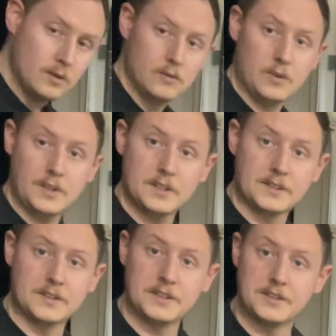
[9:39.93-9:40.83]
Well, yes,
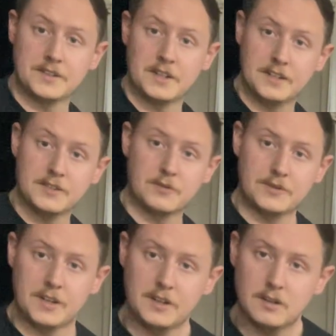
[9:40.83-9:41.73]
this engine stand is
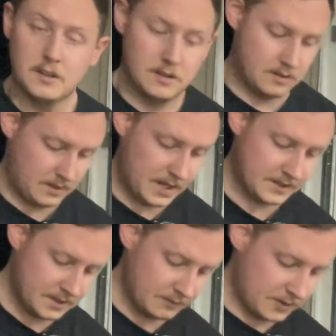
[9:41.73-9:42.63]
rotating
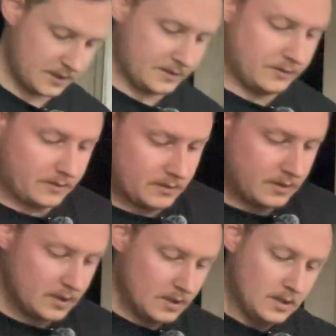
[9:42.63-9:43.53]
as I'm trying to
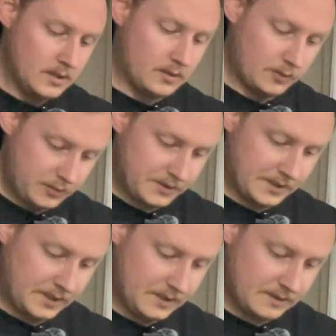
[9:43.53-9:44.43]

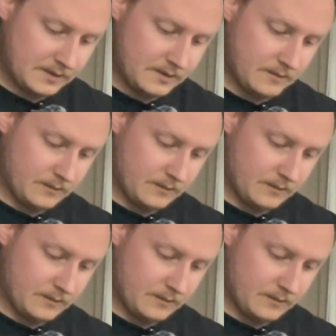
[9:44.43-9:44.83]
loosen these.